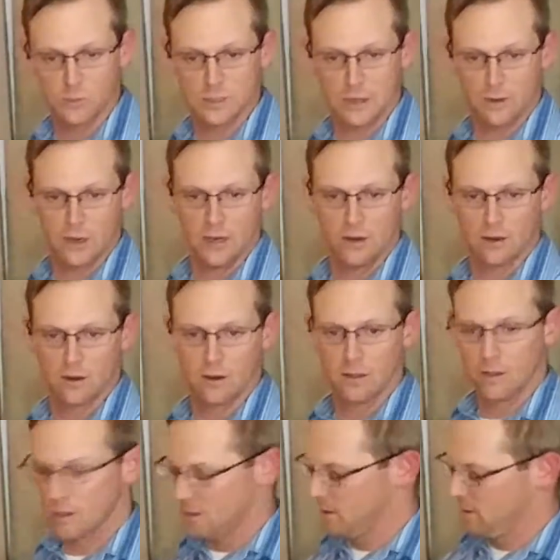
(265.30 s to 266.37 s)
loops down here,
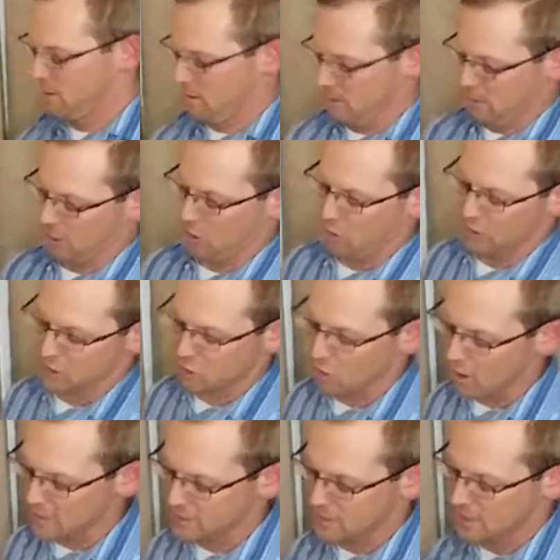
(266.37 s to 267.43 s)

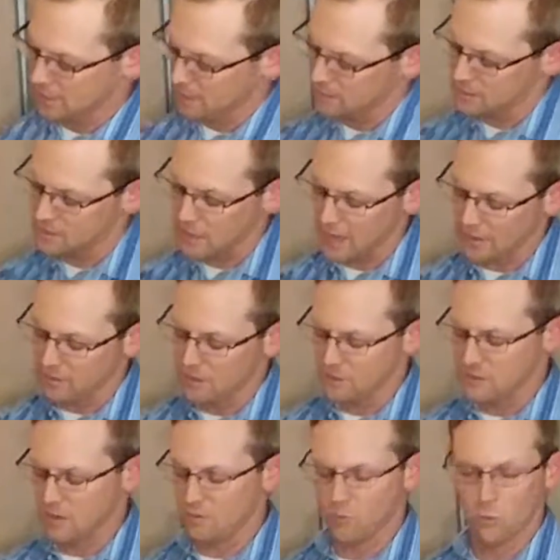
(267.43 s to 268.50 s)
crisscrossed it inside
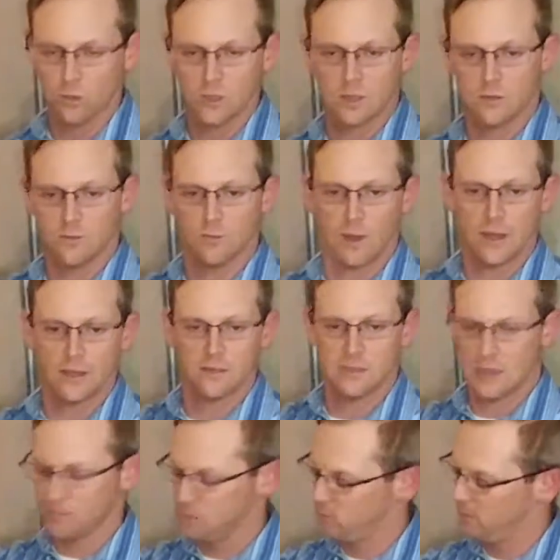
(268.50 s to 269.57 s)
this. I folded my
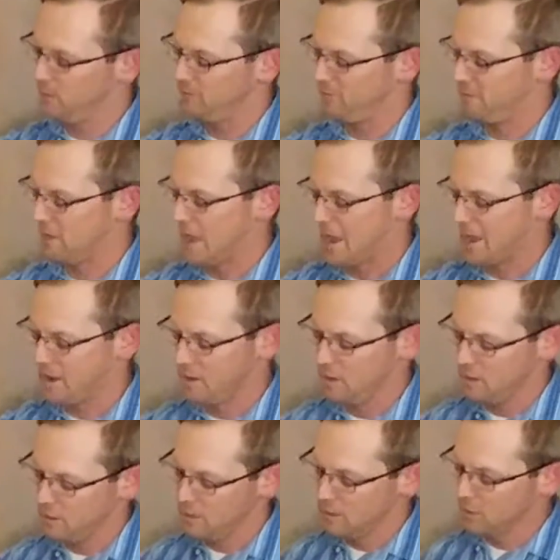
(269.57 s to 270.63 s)
SAM splint flat,
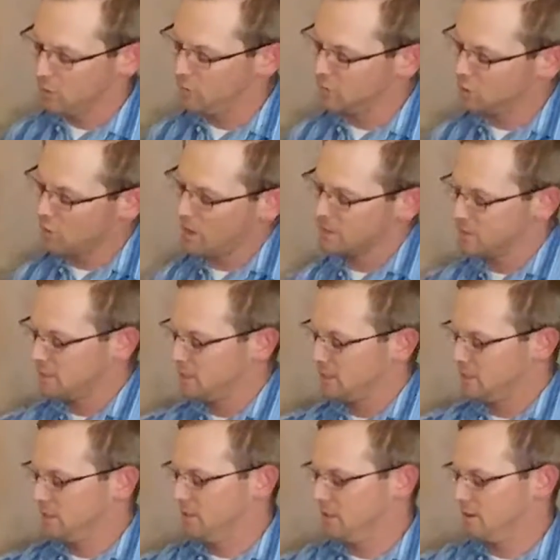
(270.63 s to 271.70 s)
crisscrossed it
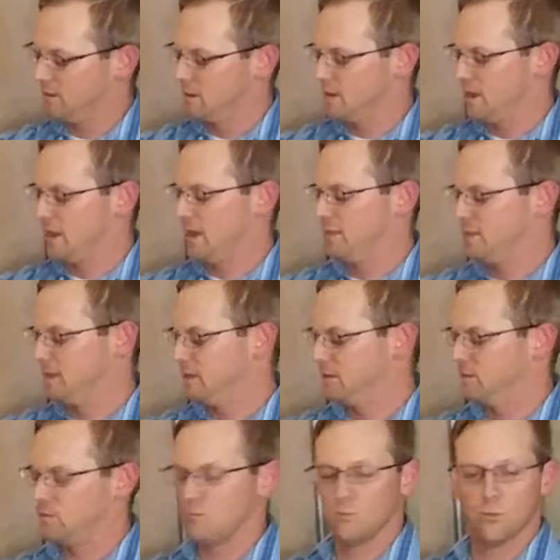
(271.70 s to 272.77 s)
in here, and
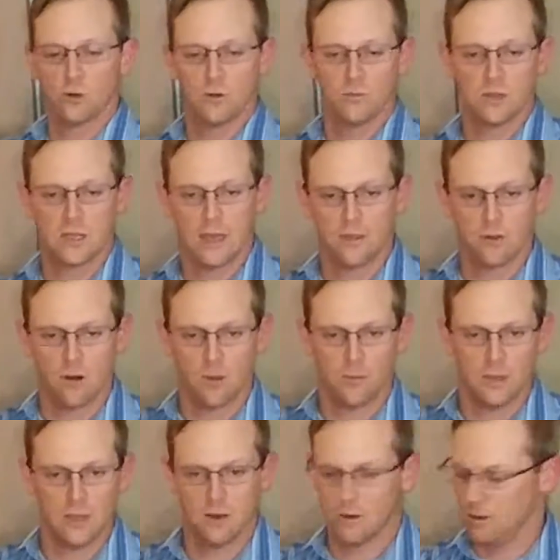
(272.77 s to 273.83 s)
then put them together
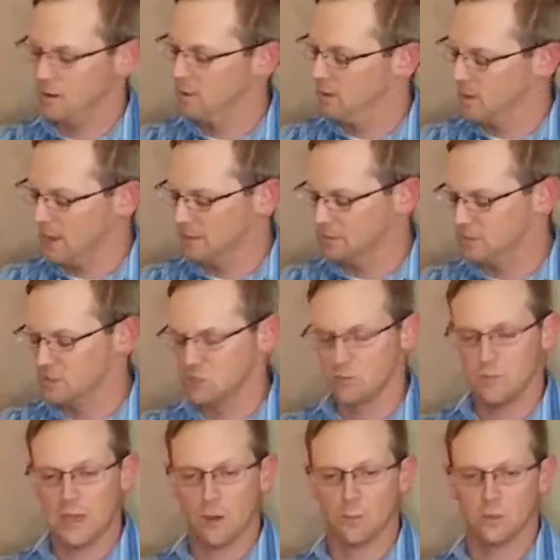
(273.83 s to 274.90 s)
up here and cinch
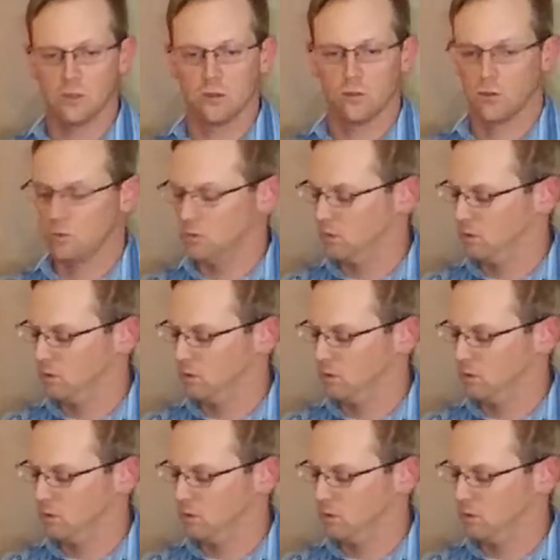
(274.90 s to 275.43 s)
them down with the